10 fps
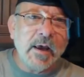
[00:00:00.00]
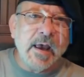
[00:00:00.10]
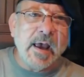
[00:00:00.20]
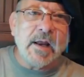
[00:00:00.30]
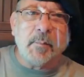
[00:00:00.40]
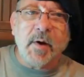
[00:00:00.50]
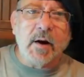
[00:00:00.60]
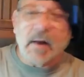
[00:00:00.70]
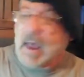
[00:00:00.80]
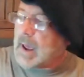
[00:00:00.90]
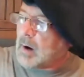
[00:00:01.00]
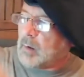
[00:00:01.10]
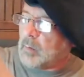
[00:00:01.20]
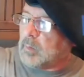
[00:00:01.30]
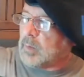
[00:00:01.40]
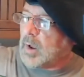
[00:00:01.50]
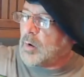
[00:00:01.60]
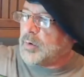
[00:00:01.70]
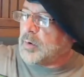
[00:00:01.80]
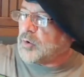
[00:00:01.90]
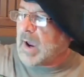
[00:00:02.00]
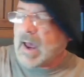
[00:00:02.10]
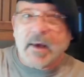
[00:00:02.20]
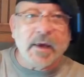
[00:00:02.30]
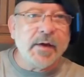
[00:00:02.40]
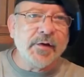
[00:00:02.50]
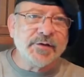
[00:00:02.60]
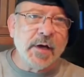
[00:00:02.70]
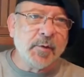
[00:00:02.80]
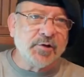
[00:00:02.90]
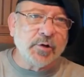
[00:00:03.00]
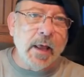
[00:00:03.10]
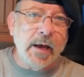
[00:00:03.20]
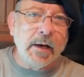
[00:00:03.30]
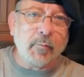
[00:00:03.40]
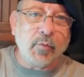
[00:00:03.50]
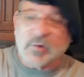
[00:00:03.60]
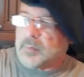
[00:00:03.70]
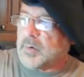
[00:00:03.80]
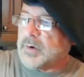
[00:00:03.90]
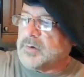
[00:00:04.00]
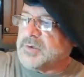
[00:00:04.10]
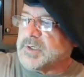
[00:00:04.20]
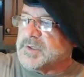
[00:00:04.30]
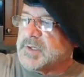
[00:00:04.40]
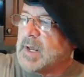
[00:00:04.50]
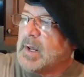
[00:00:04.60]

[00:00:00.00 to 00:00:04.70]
And depending on how low you drag it is how much light it produces.